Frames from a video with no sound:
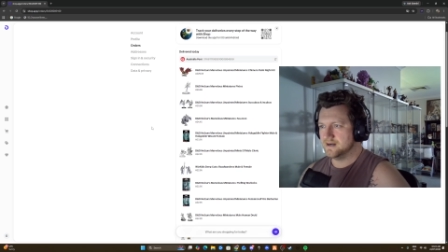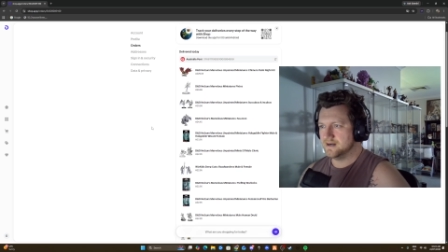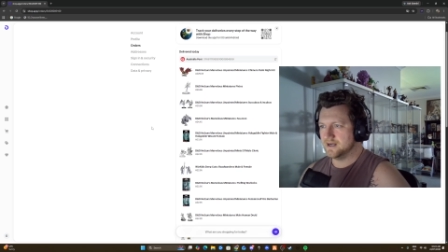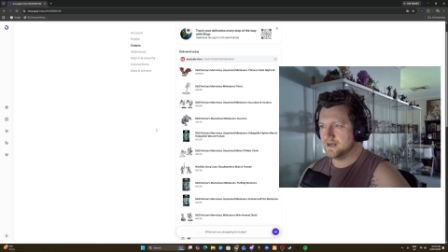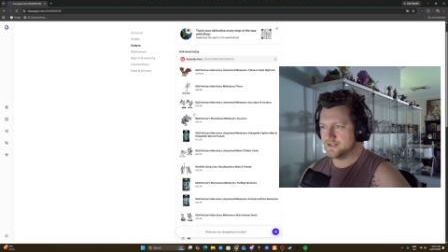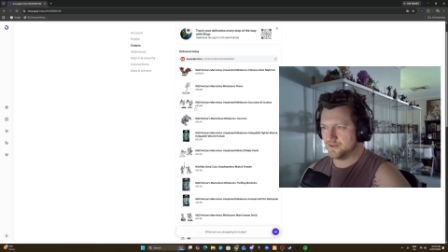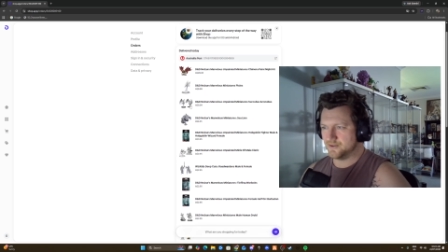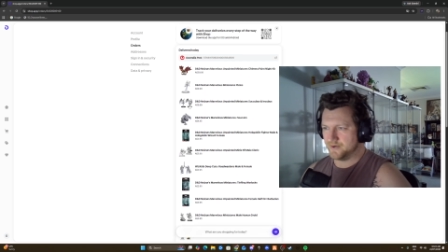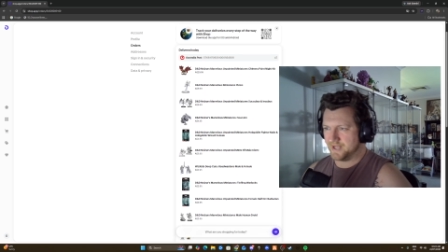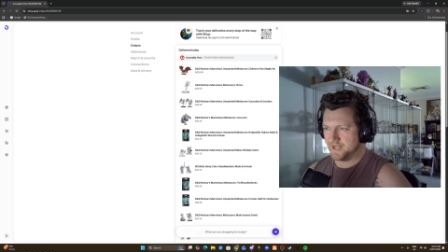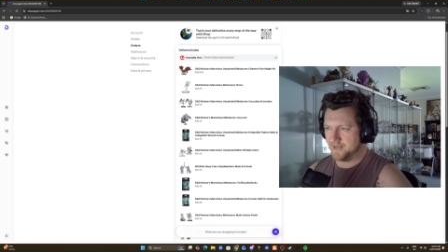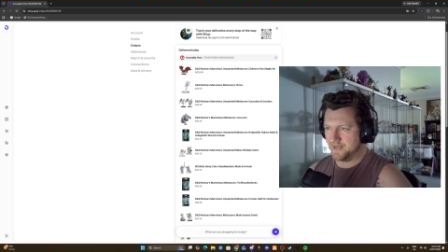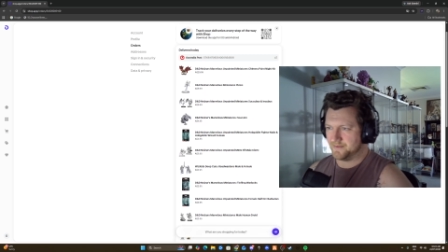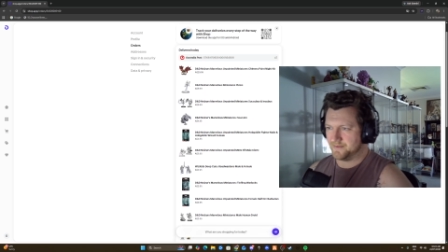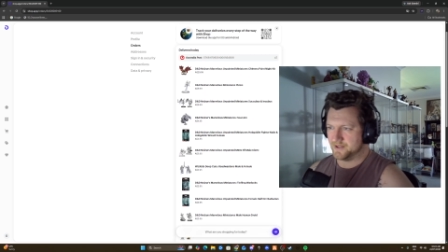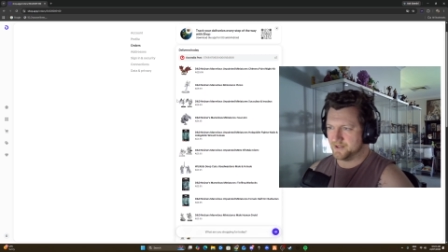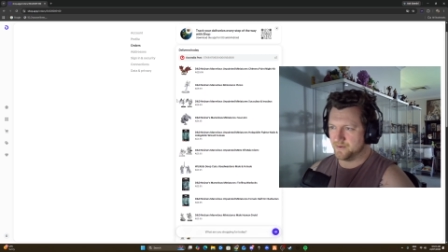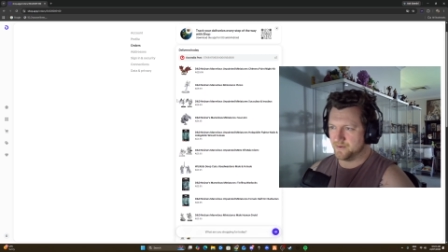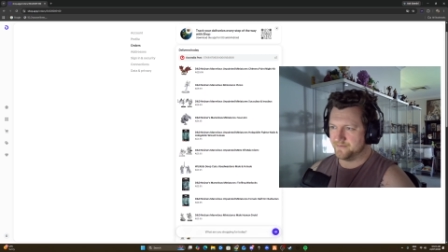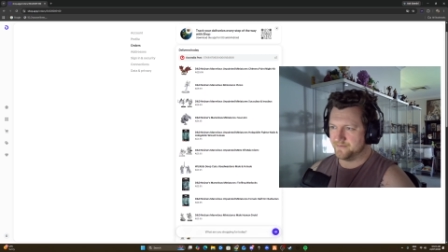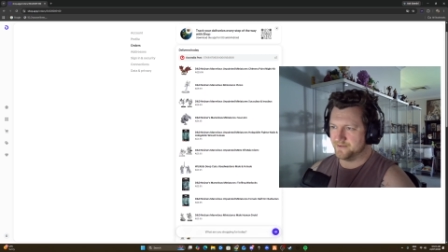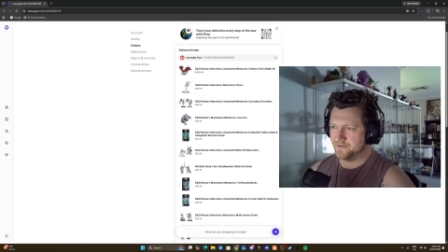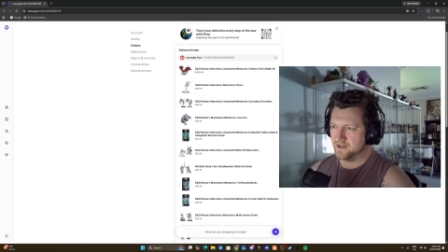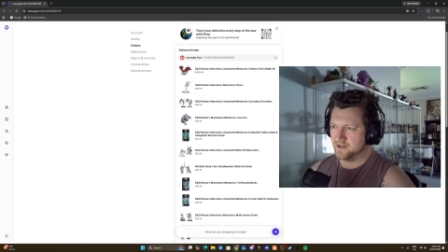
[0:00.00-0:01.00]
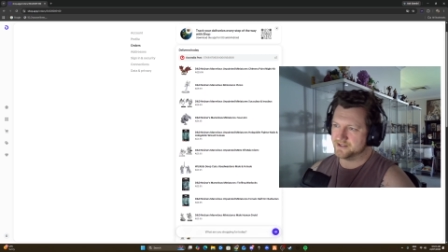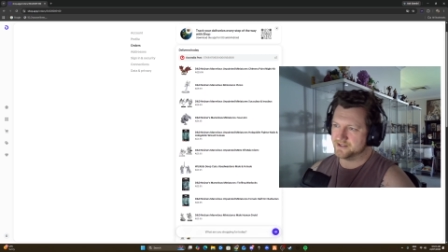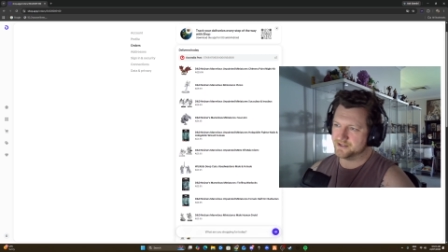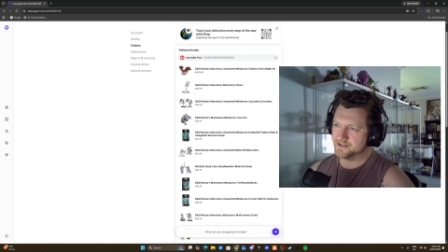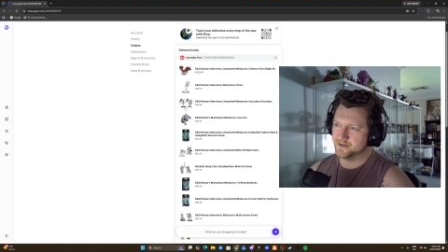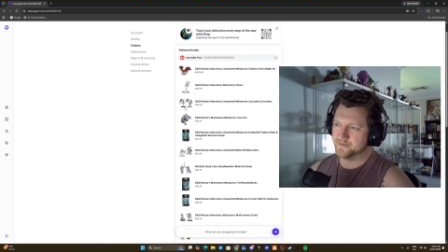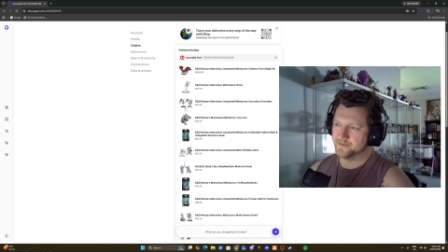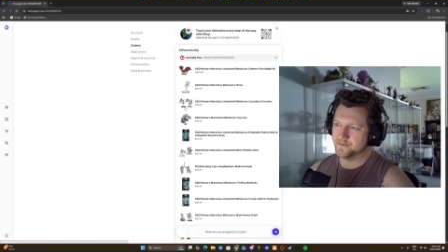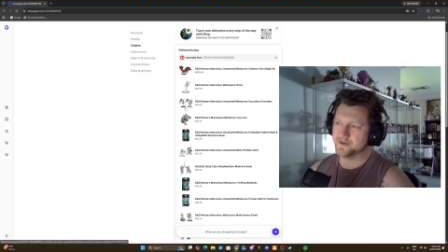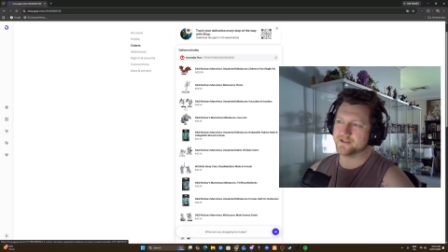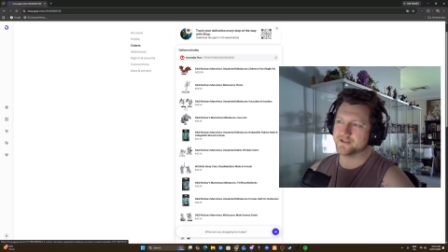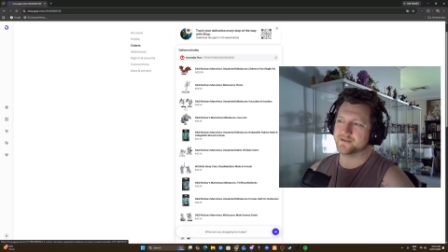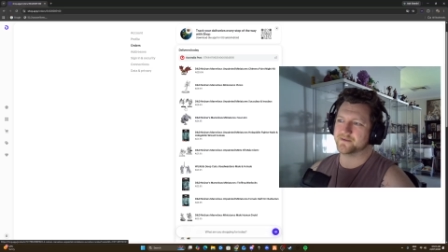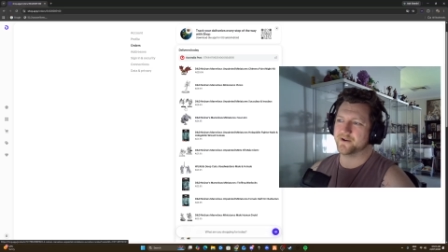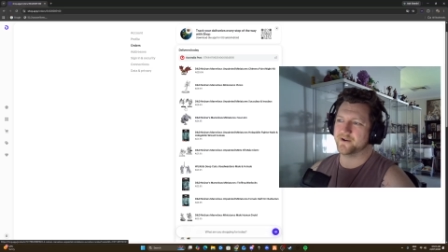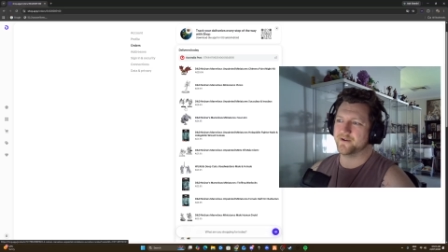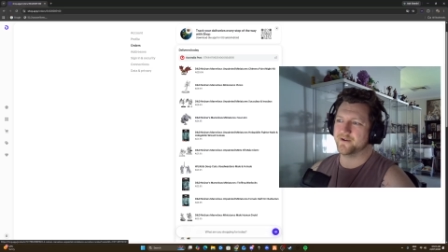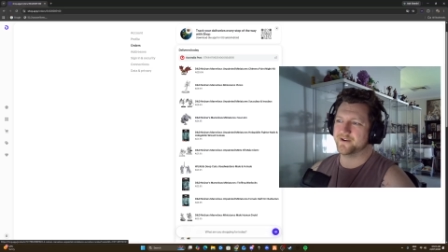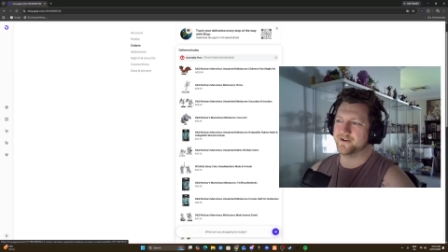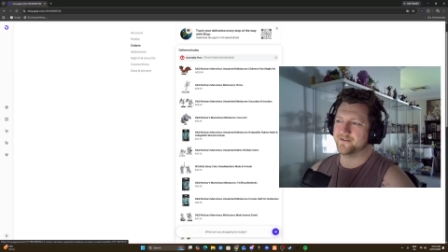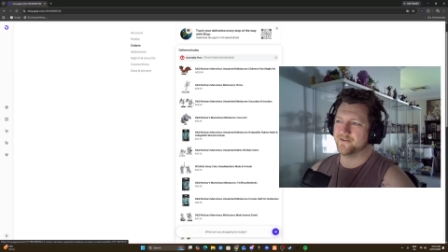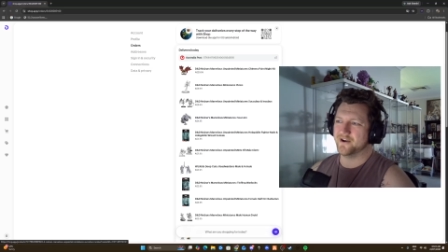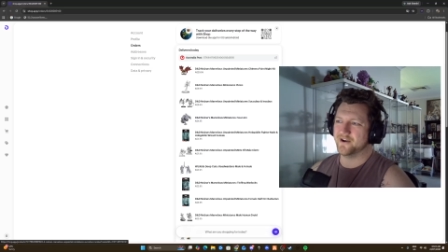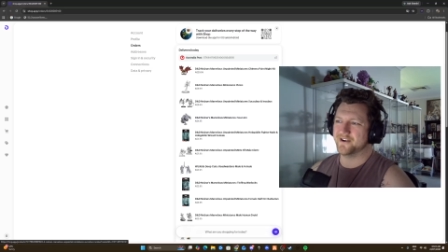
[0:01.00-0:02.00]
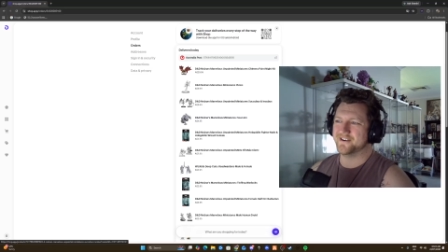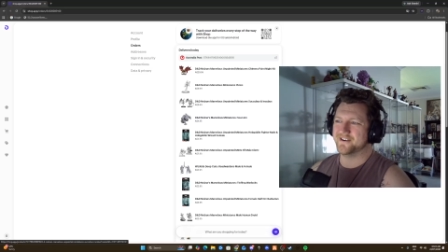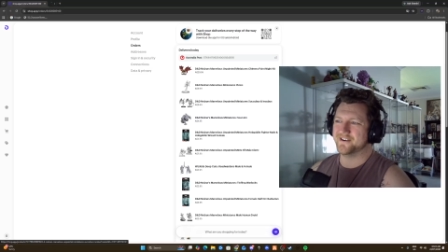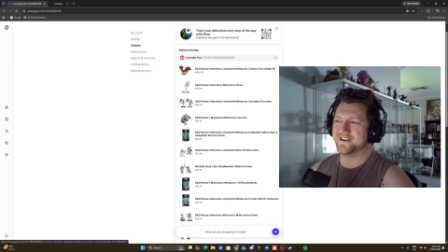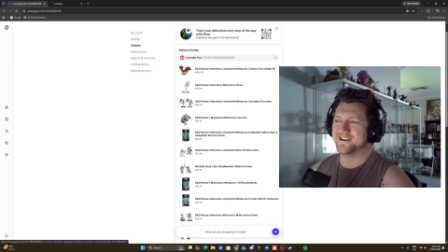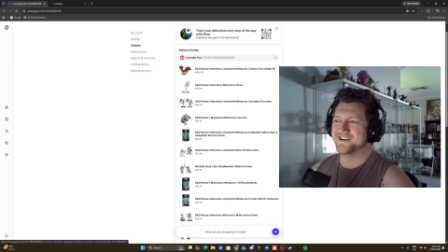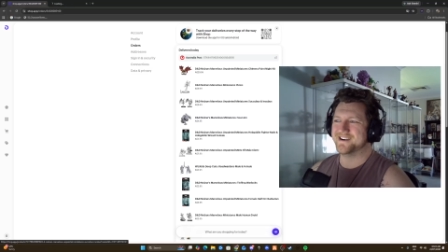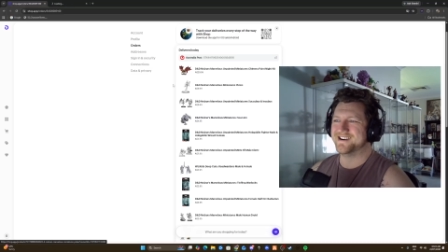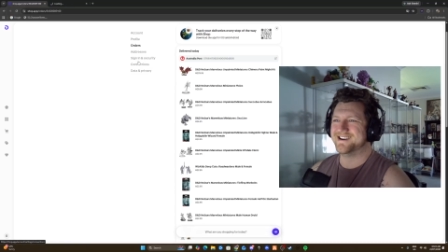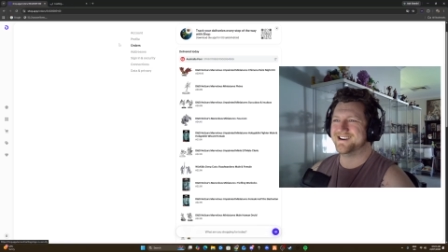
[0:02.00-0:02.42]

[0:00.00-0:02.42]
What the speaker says: I sort of kept this one for last too because I'm going to run